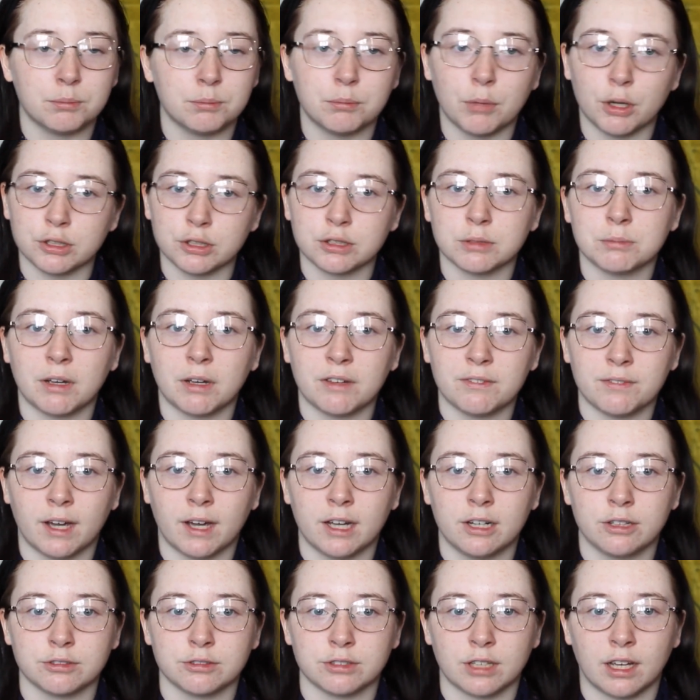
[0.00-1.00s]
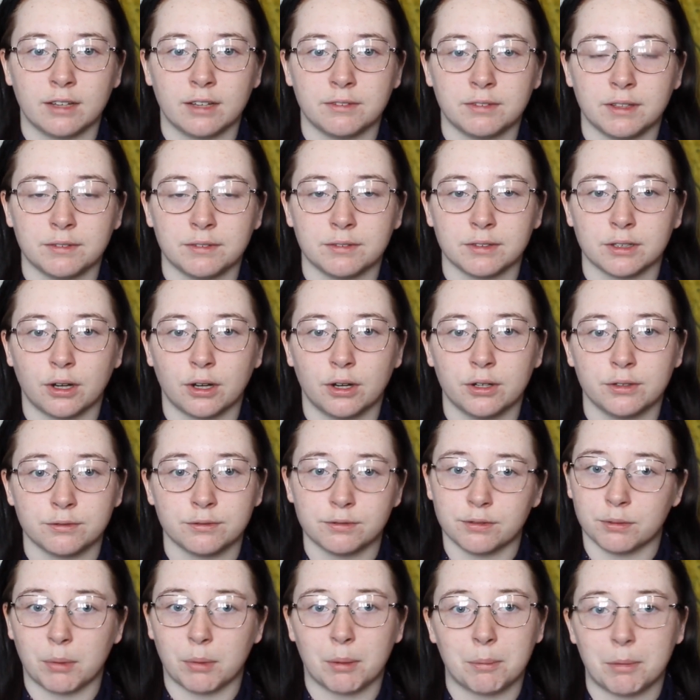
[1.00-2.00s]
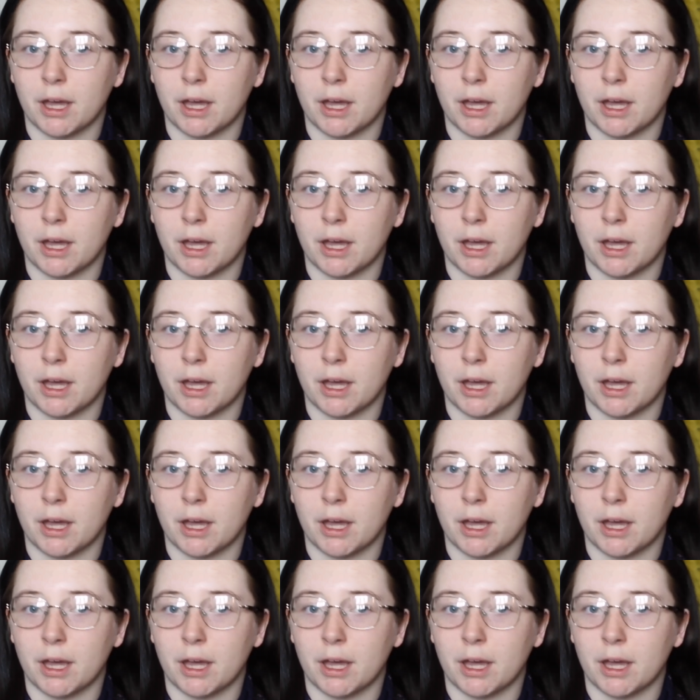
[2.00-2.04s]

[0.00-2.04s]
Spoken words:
most of my vinyls I've either gotten for my